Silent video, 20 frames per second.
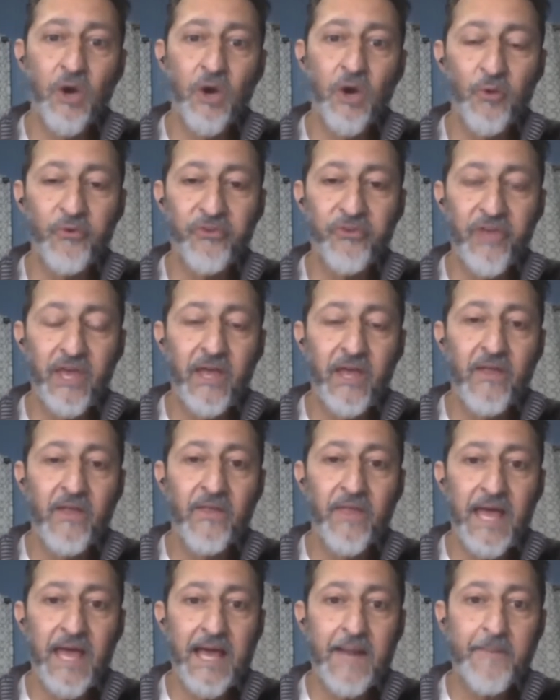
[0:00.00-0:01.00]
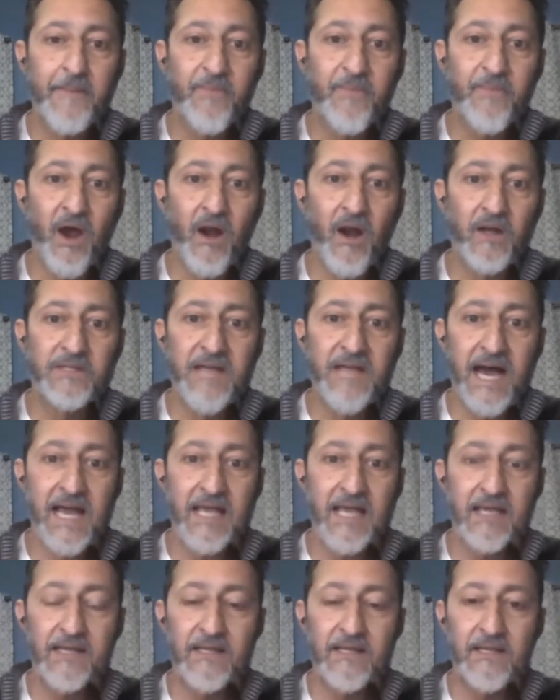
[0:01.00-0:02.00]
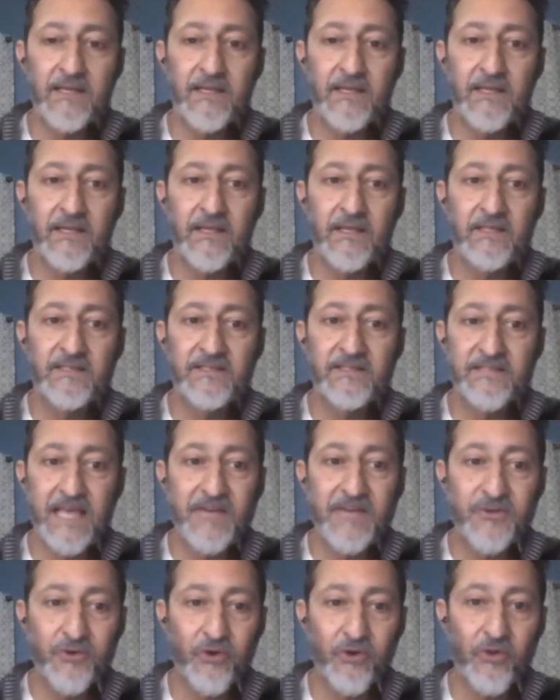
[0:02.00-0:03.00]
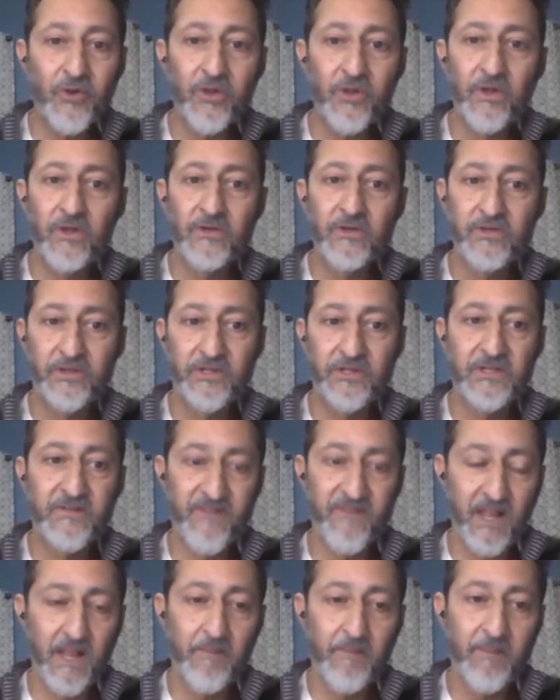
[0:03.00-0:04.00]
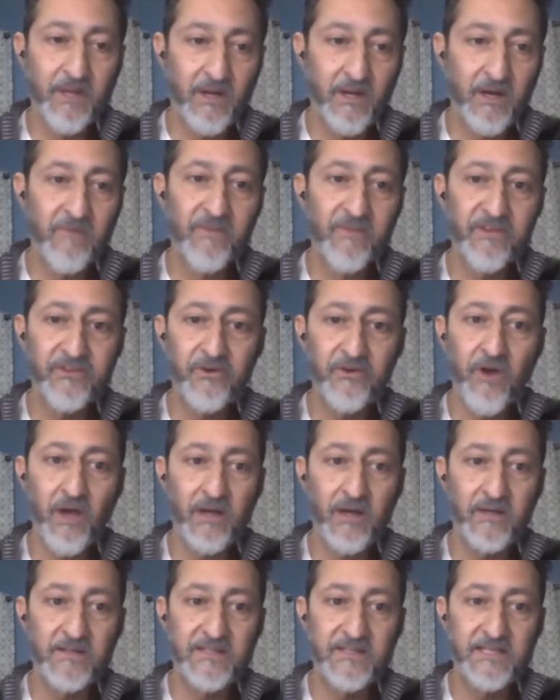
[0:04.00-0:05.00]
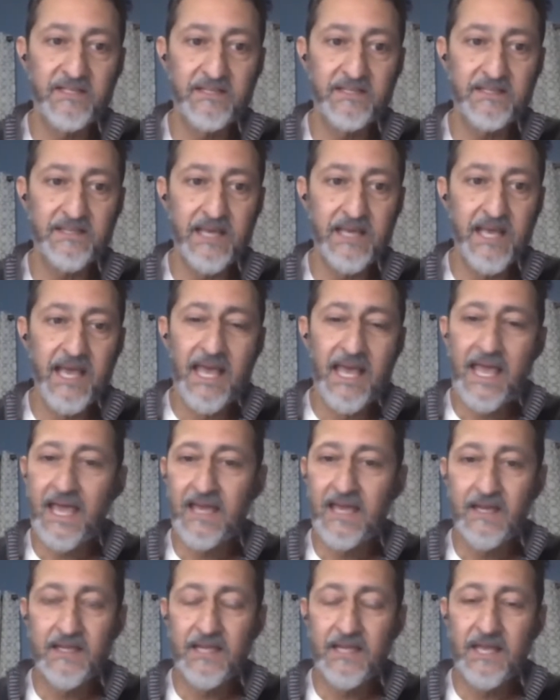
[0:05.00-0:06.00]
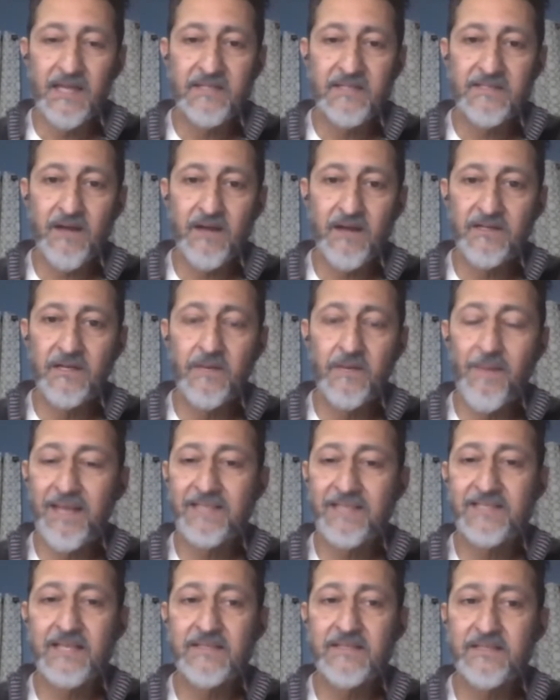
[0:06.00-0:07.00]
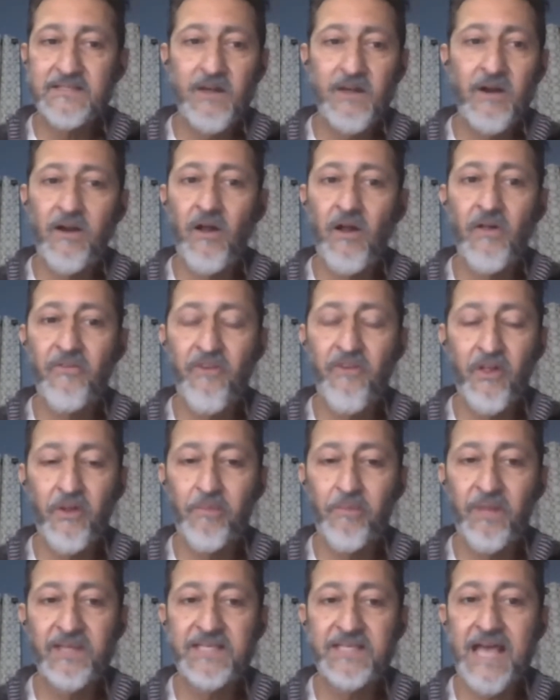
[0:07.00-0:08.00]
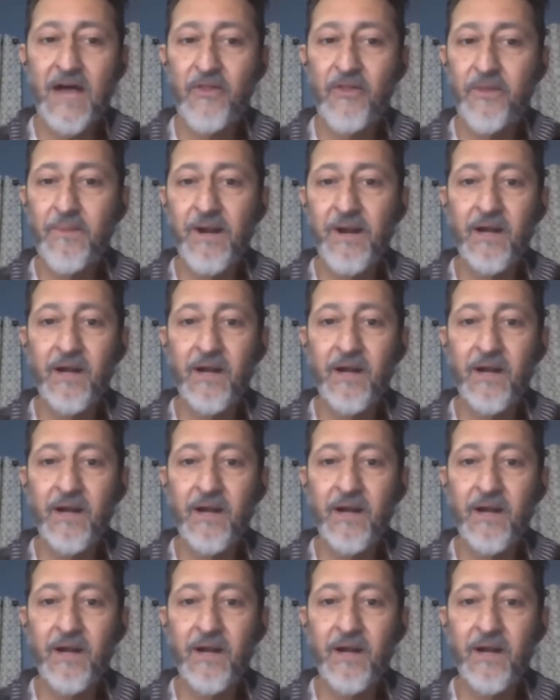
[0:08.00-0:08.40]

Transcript: shows that our diet is central to the development of these chronic diseases. And it started to make sense. It started all over the place, how